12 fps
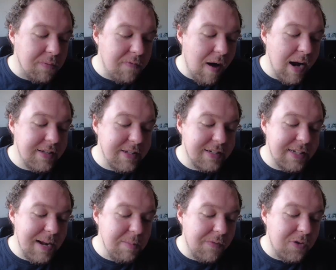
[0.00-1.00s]
provides the
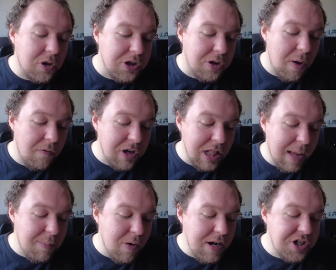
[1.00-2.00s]
same level of
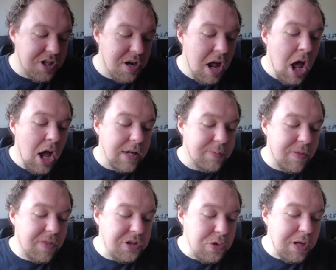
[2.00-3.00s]
collaboration as
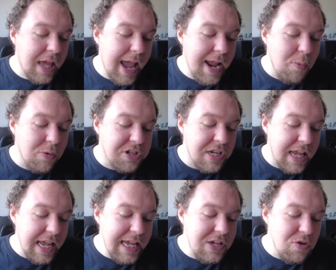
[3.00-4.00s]
when the UK was an
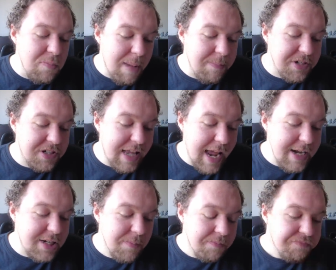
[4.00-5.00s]
EU member
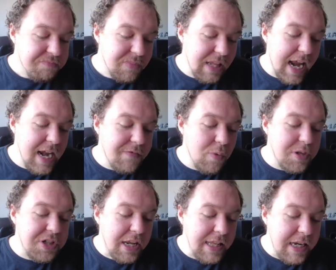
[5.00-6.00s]
state. The
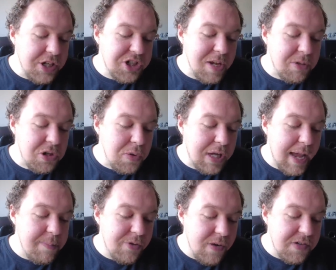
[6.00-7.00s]
influence and leadership the
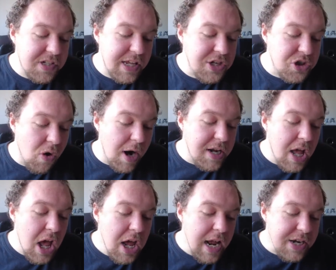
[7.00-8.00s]
UK previously enjoyed
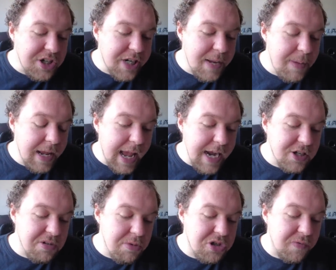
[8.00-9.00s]
in shaping
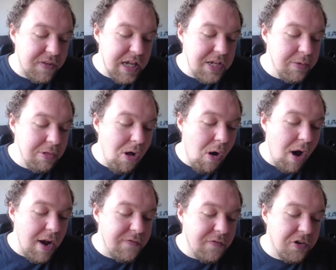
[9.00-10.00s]
instruments of EU law,
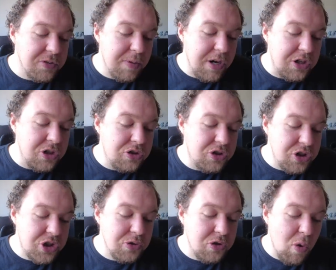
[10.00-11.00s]
enforcement and
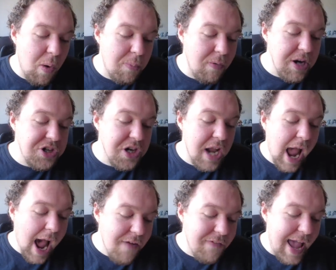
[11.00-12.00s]
judicial cooperation
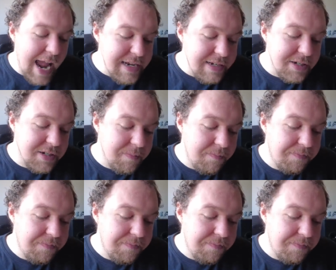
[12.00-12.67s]
have ended.